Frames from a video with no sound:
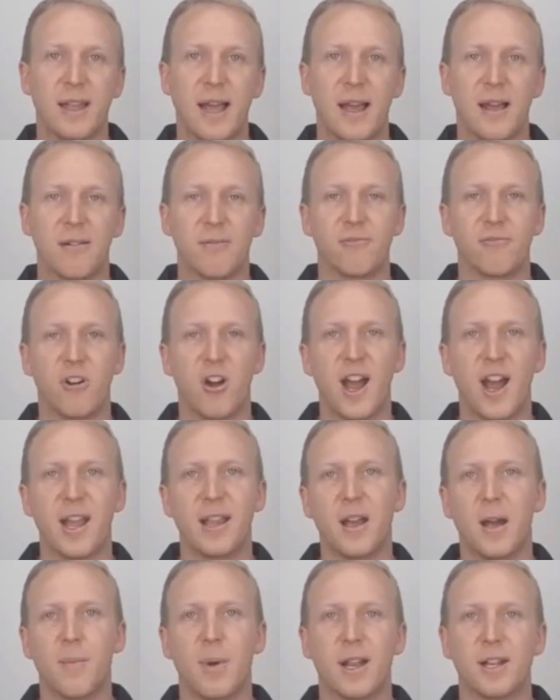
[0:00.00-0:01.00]

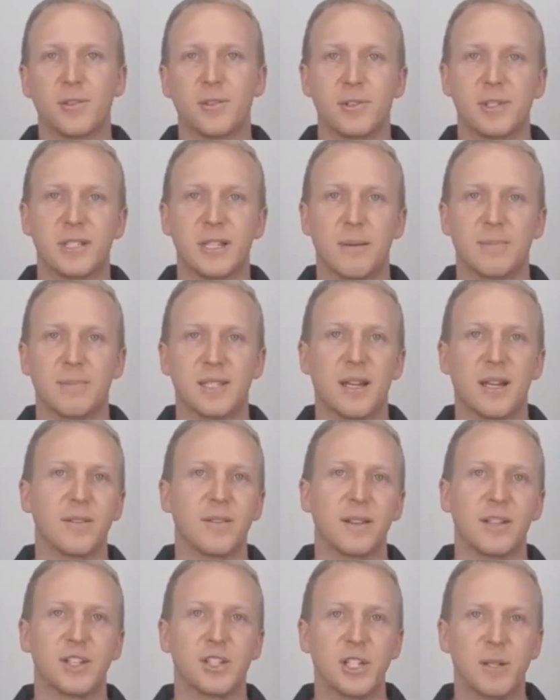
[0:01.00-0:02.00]
I might do some stuff
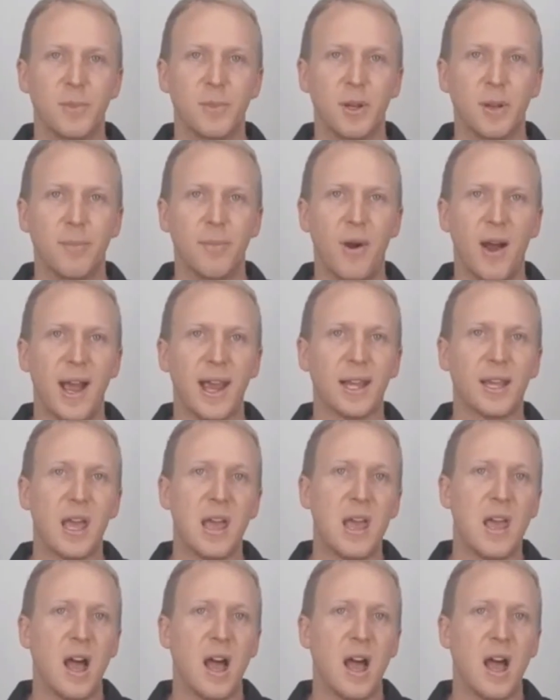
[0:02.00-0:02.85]
in the gym on a bike.